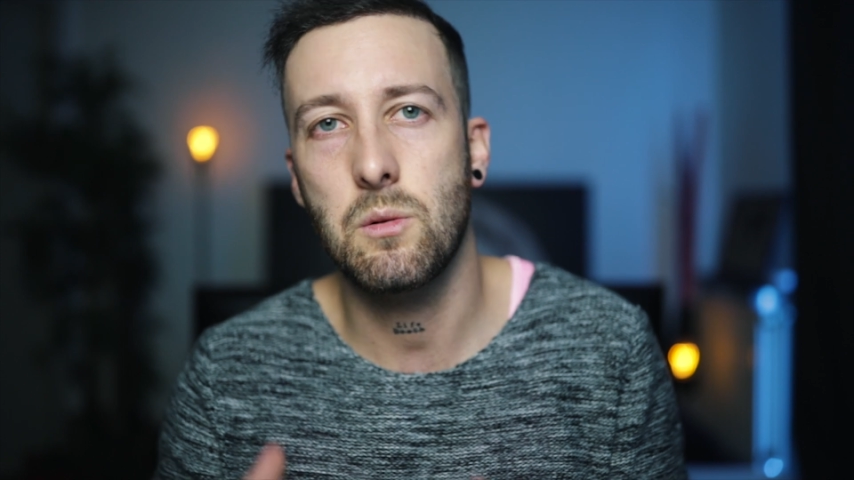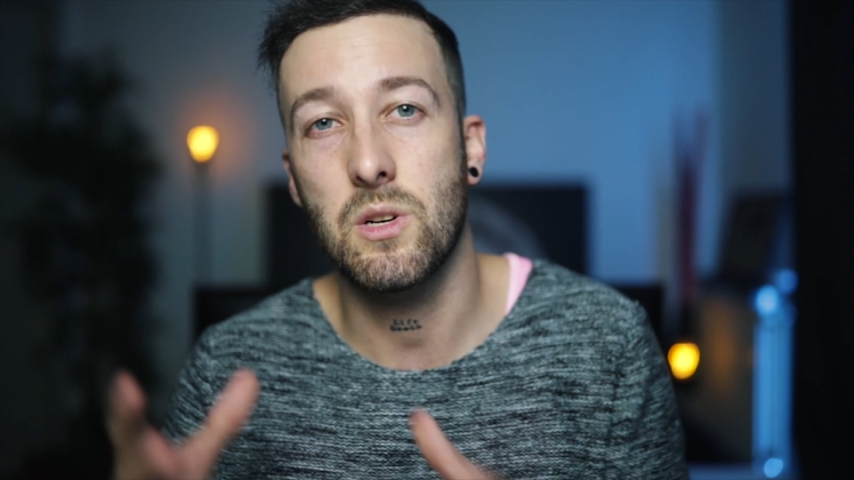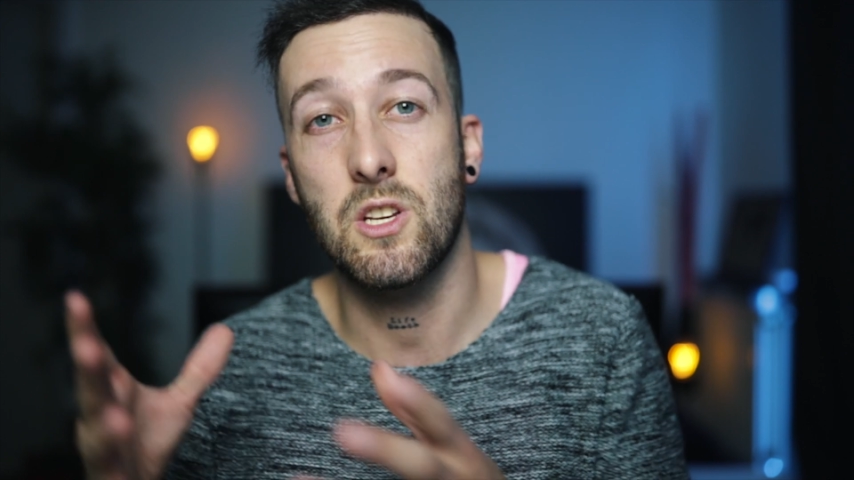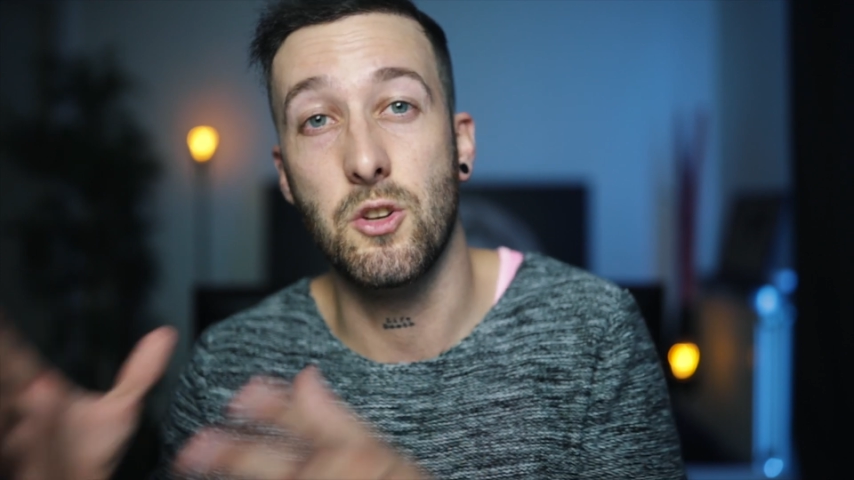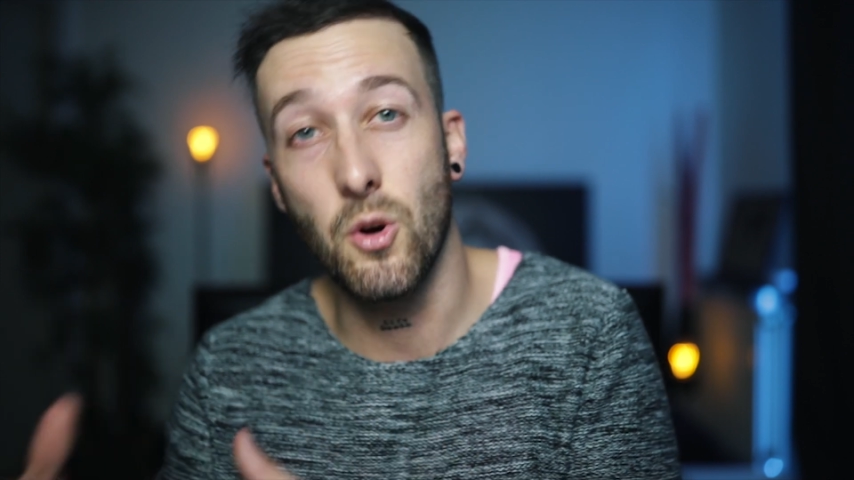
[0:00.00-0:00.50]
see
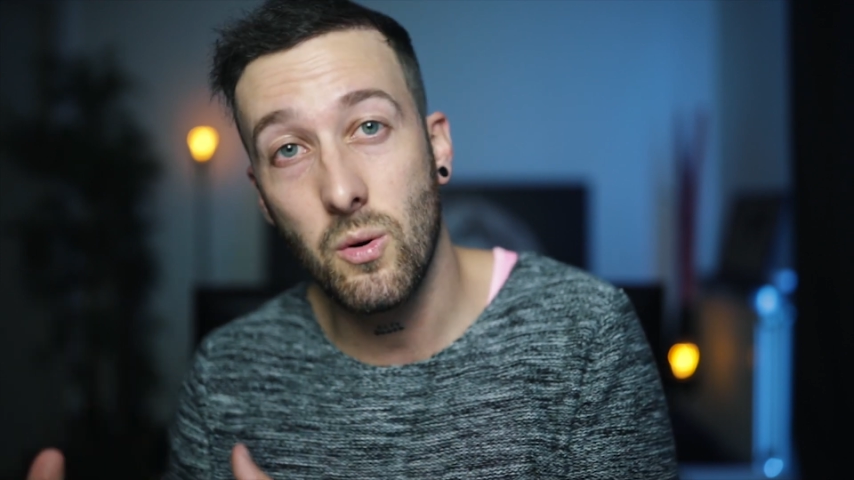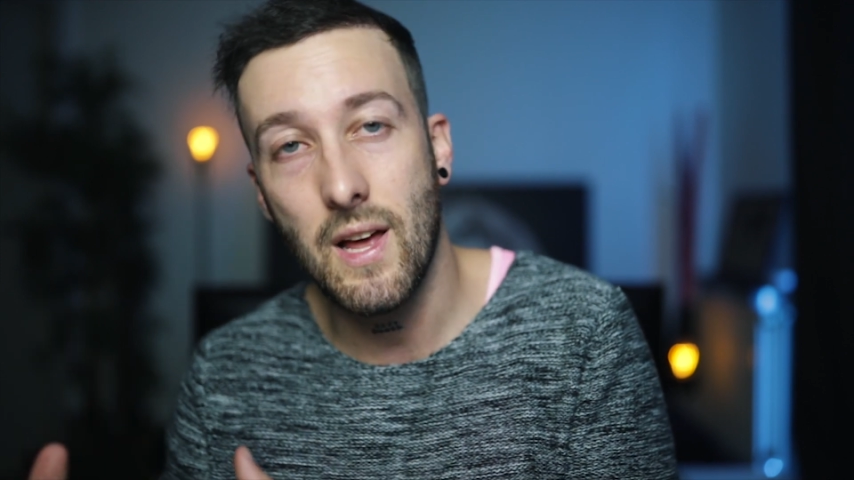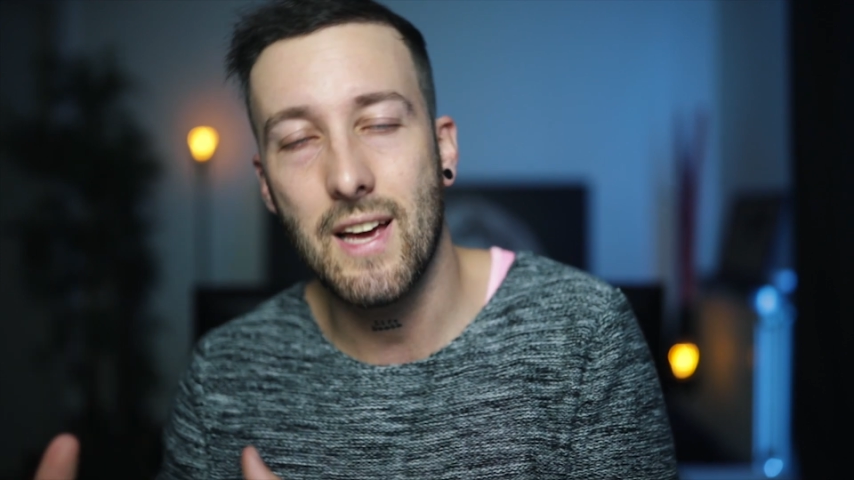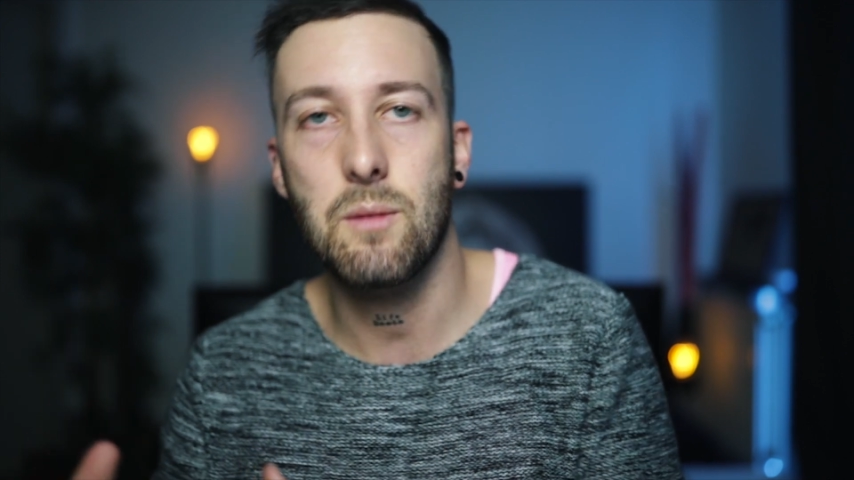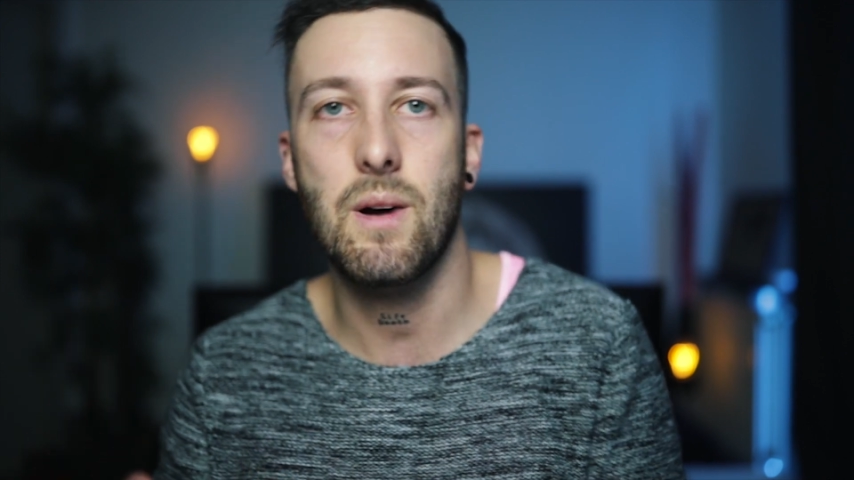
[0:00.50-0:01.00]
what you don't
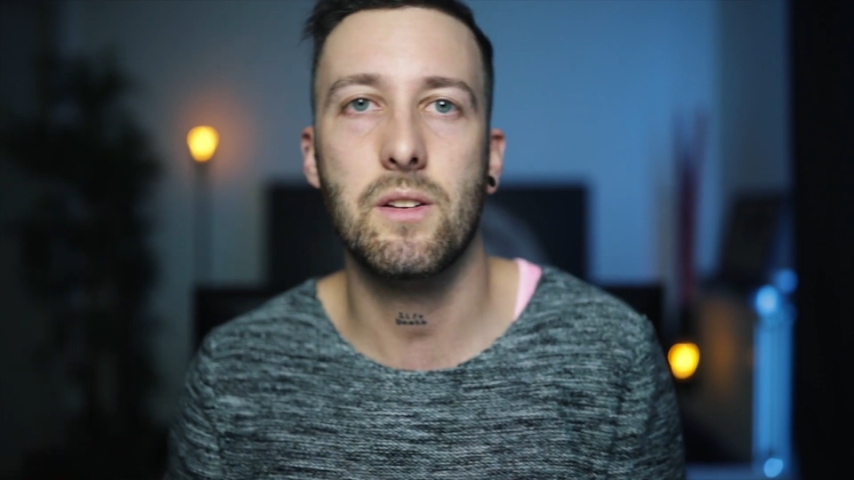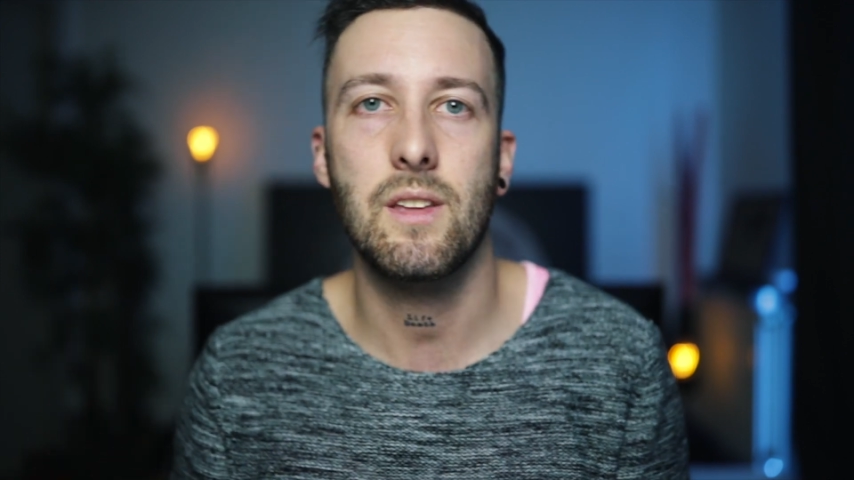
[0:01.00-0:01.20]
like about